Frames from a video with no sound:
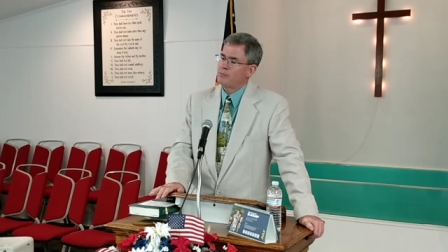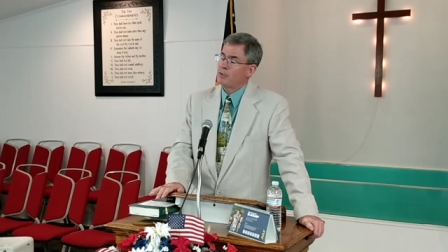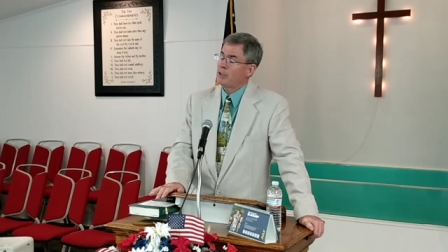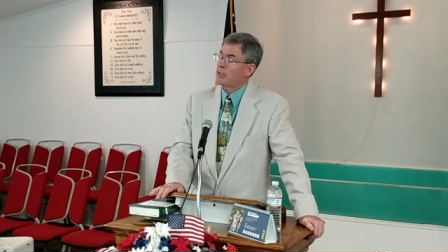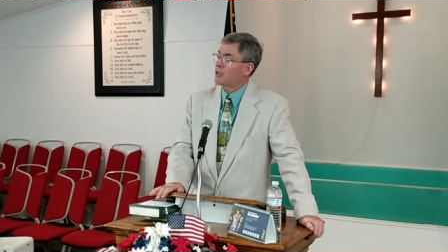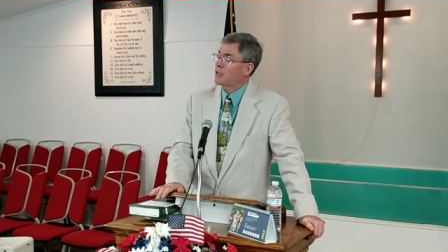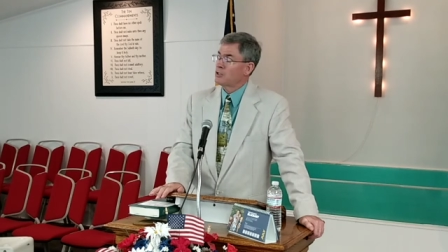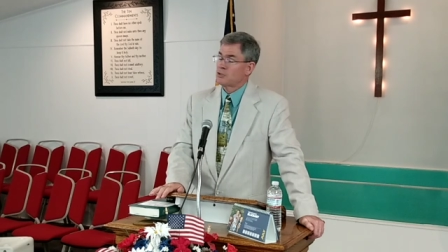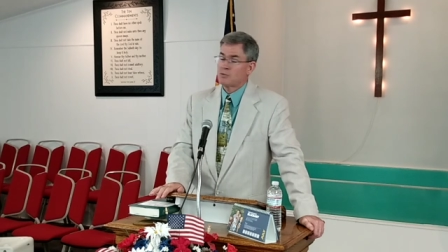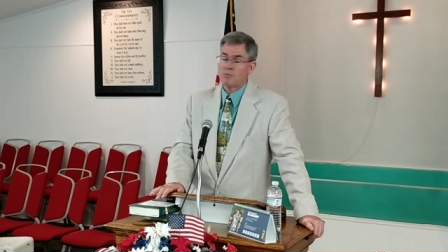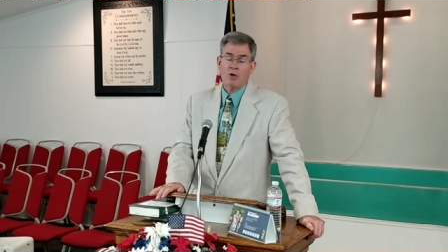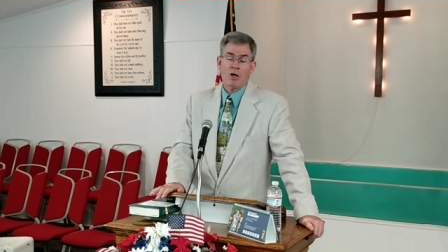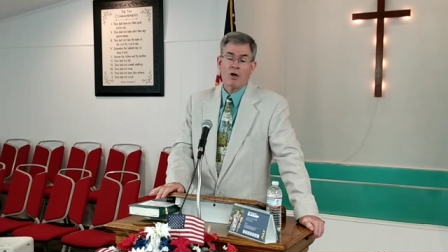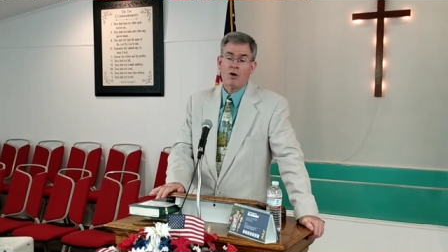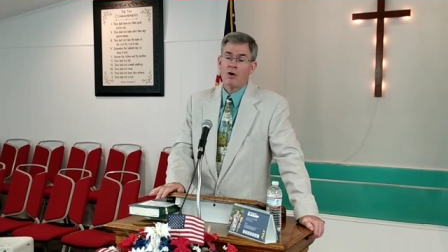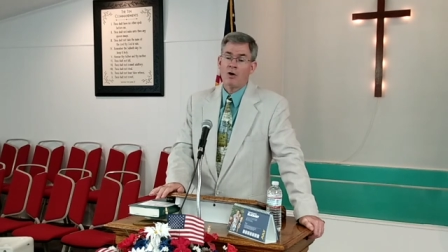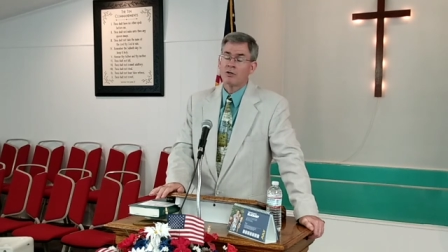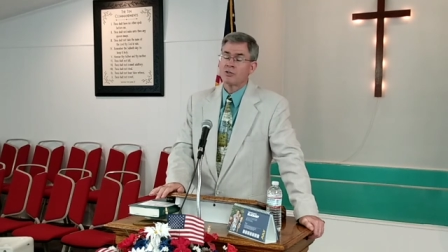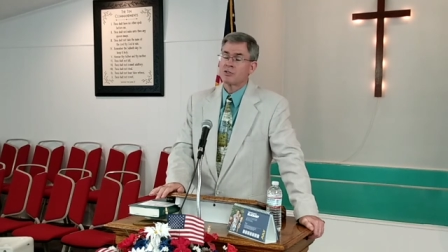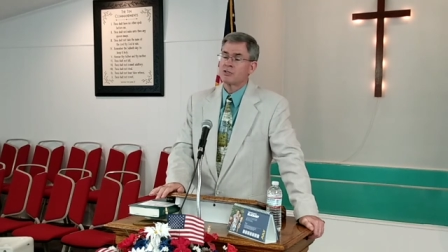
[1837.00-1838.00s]
Because my
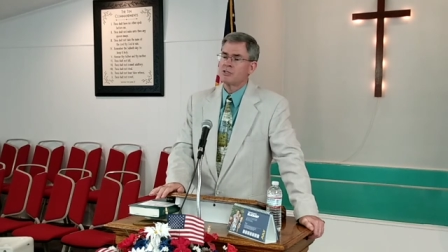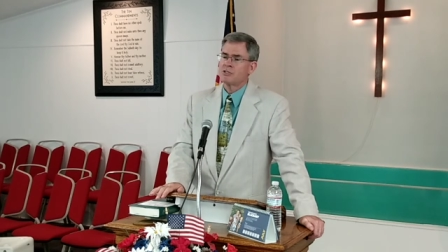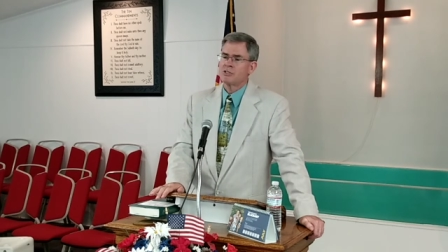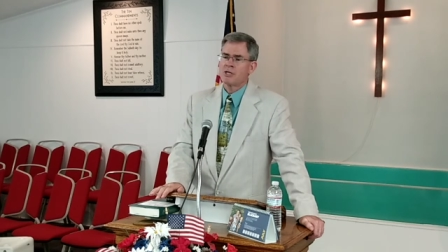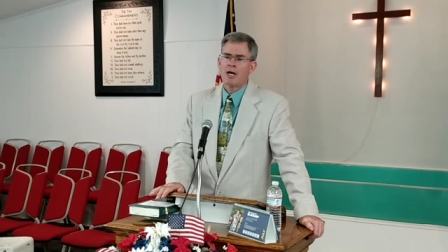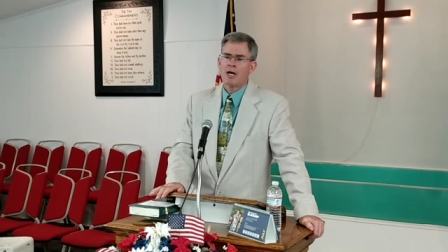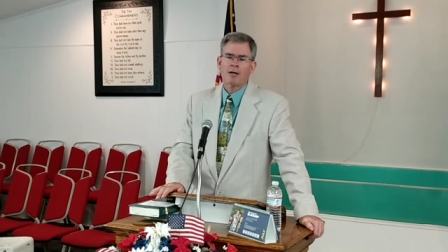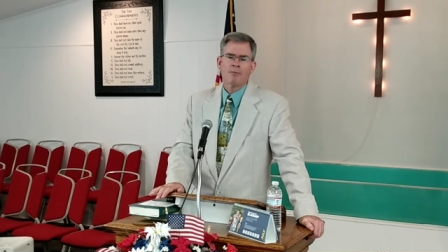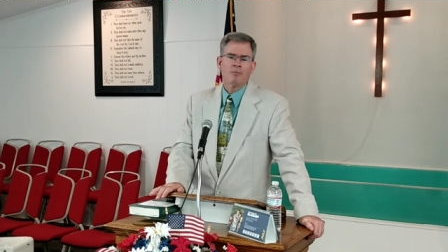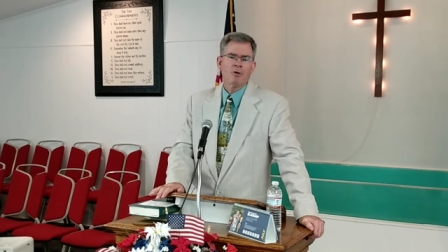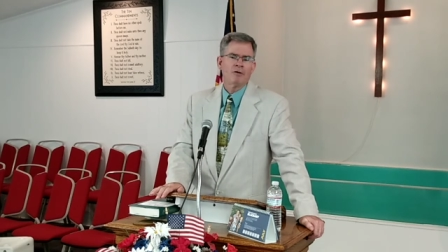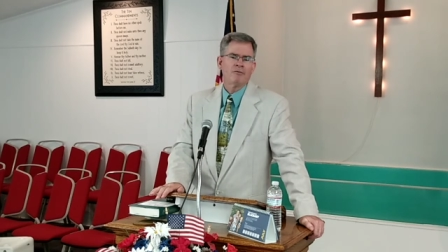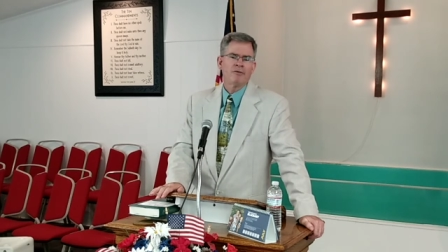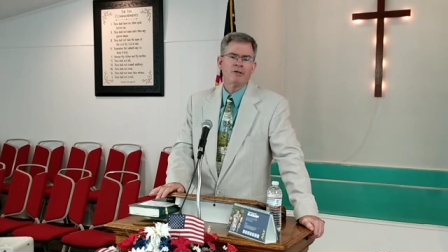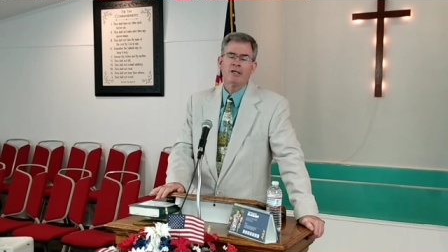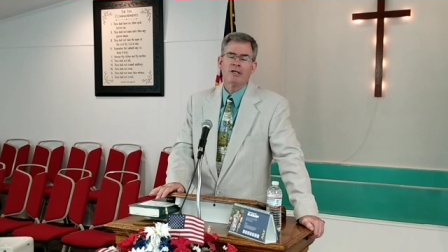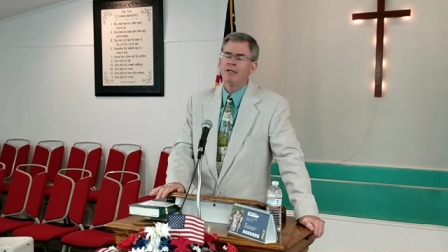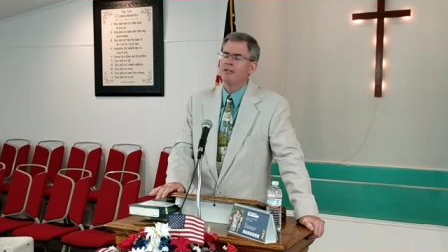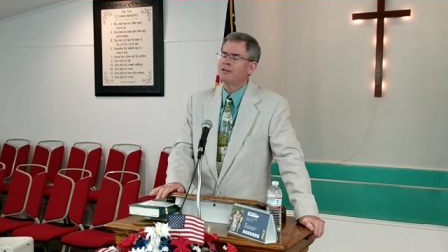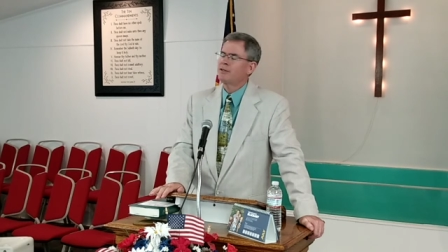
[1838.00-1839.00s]
heart's desire above
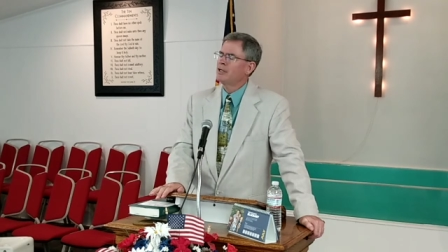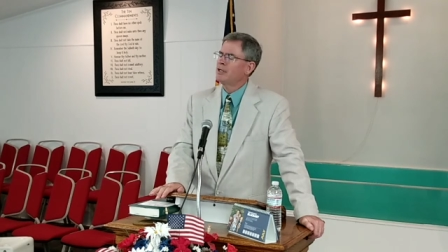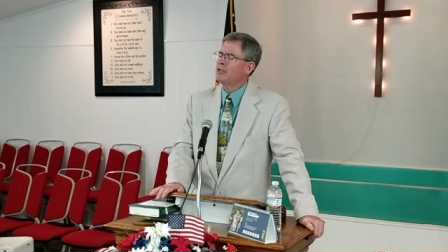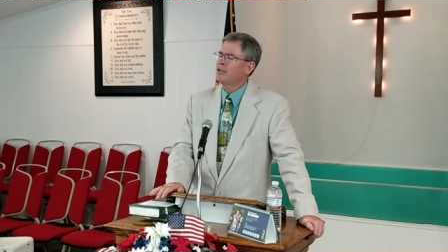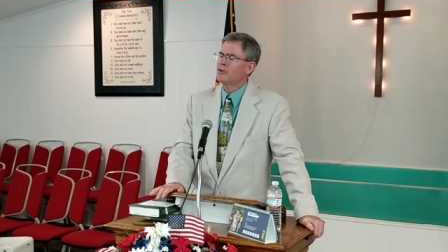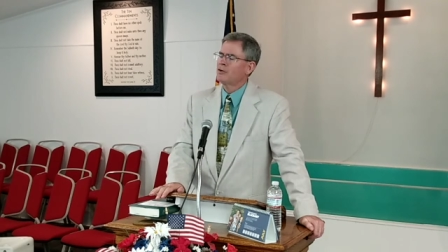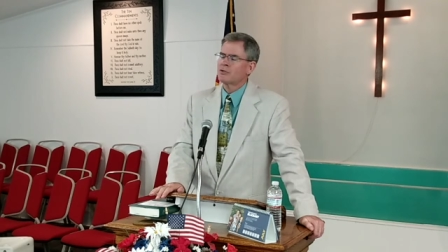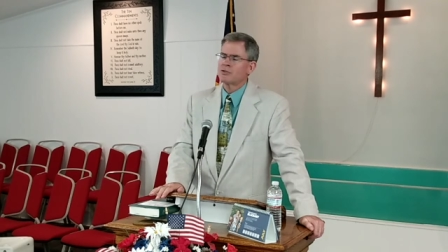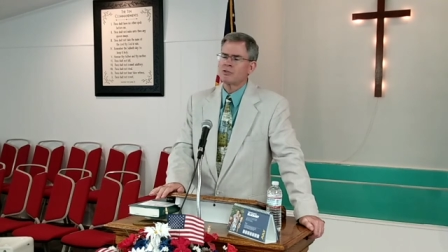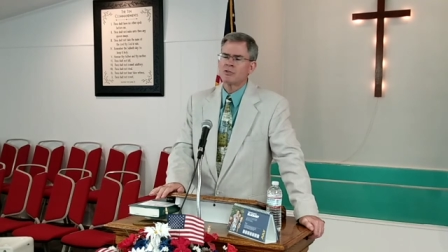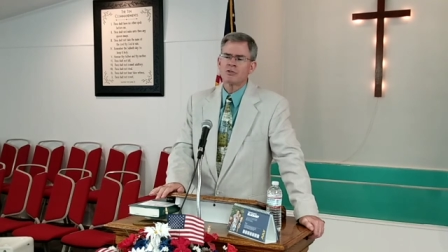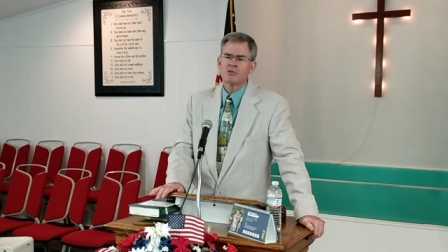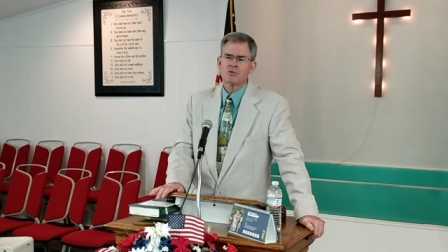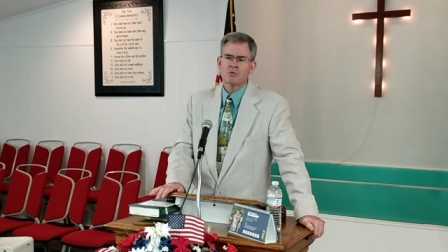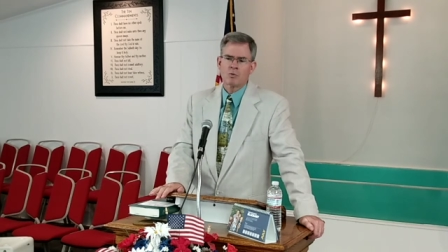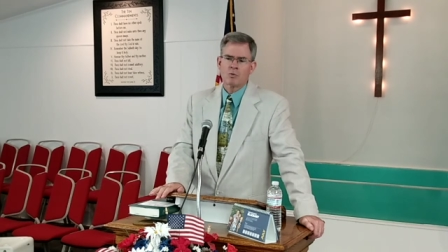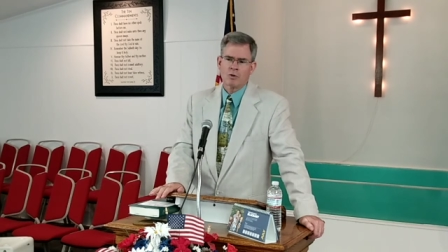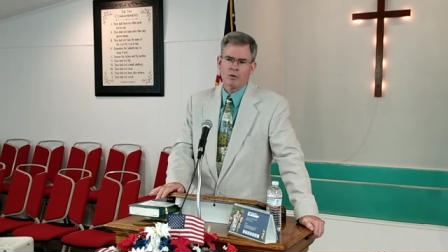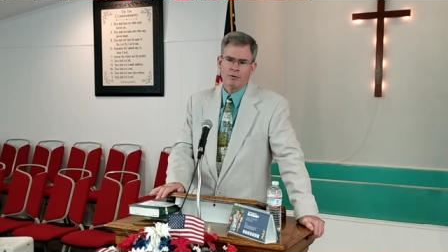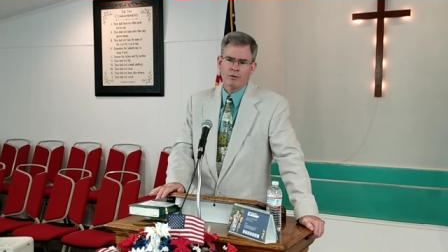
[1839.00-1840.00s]
anything else in this
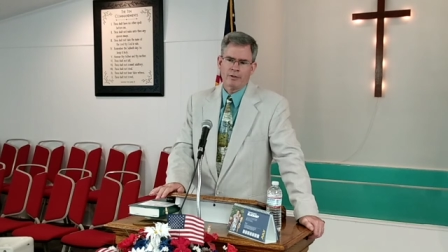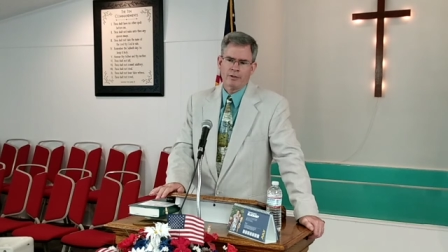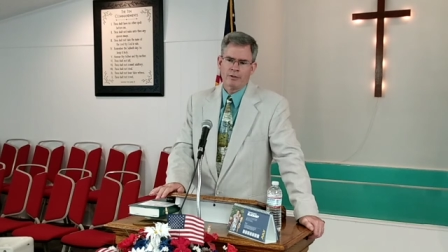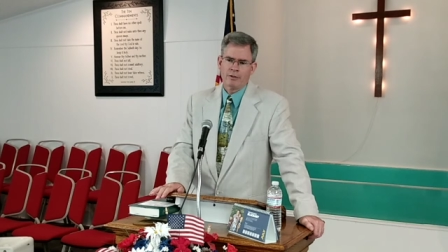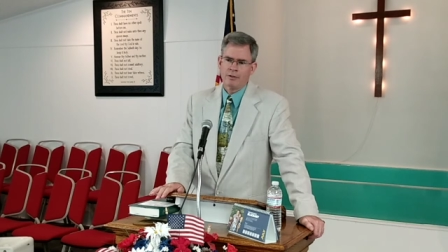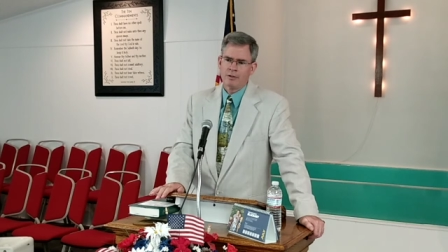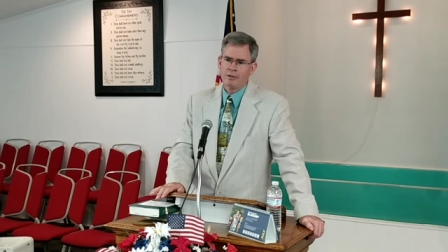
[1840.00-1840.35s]
world